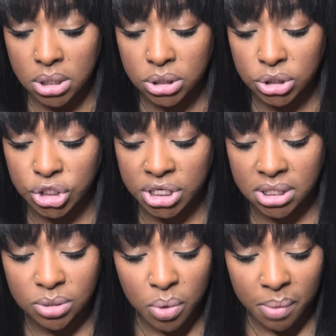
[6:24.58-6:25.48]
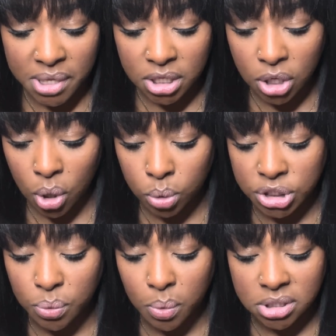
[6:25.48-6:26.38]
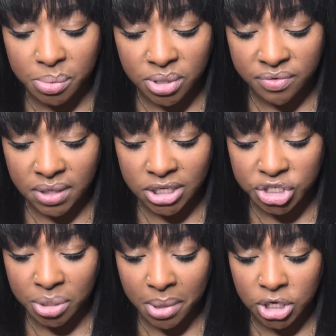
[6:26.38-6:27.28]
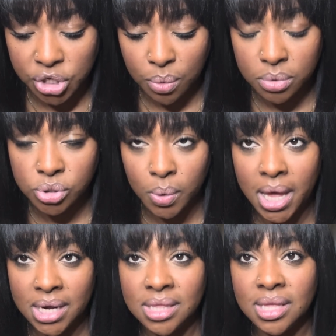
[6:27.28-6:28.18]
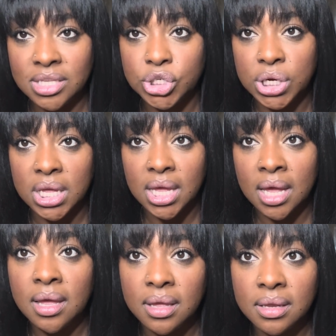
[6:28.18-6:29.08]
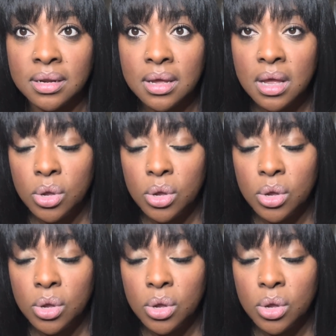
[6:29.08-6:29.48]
she doesn't want to be alone. She wants to be in a relationship, and she will do anything that she can,